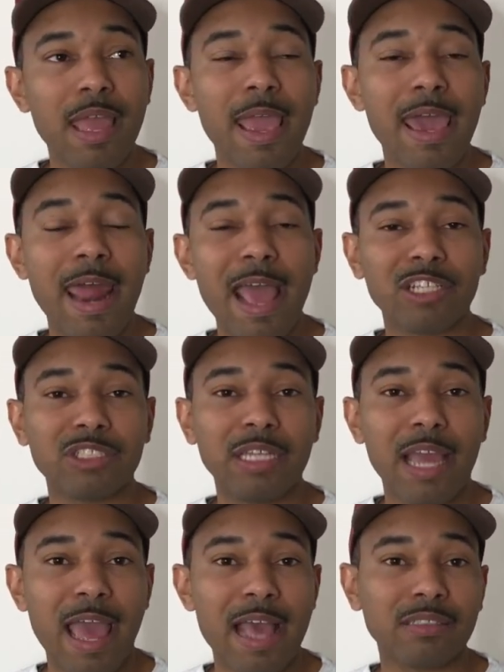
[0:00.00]
and actually
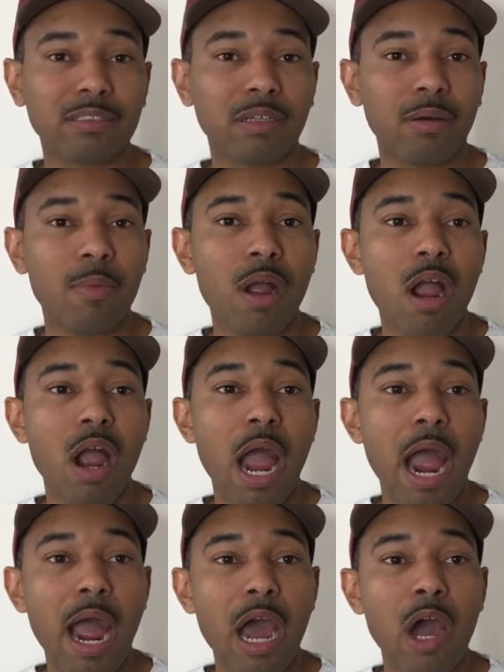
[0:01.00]
ask them
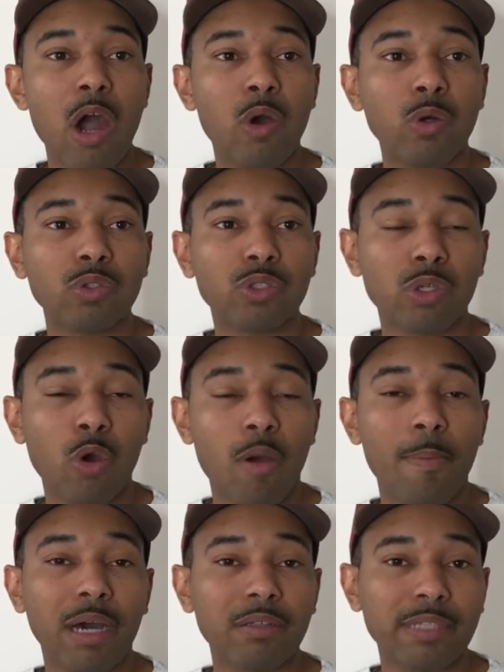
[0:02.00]
how to go
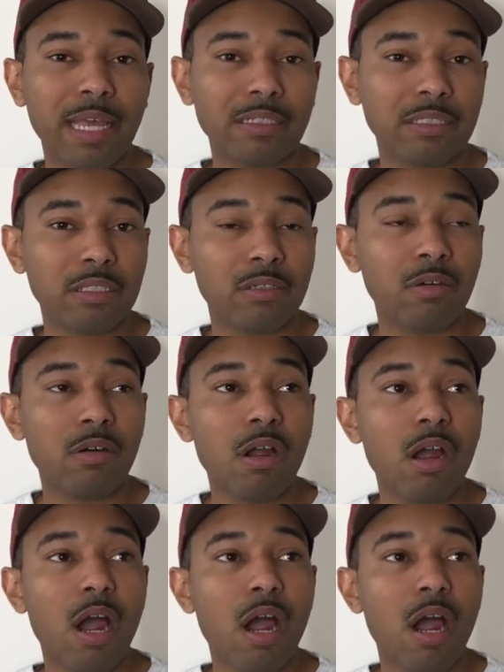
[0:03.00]
about that deal.